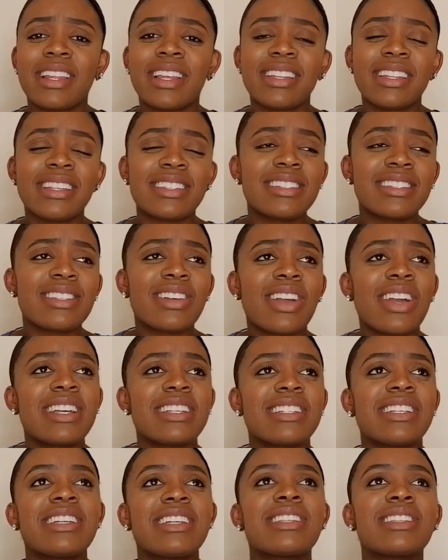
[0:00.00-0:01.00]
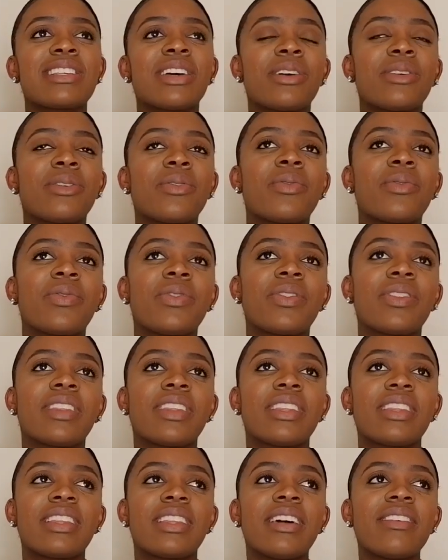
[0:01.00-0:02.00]
Like, this is crazy. So
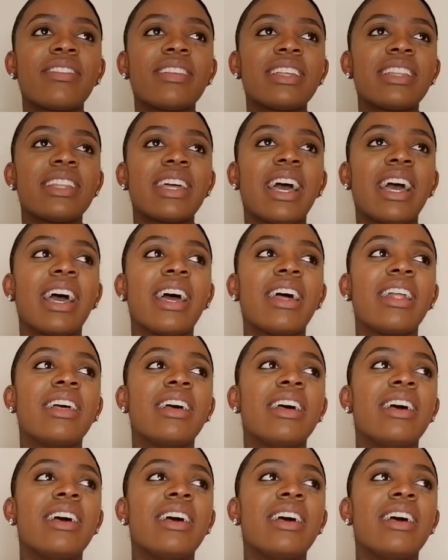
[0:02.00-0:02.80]
definitely that.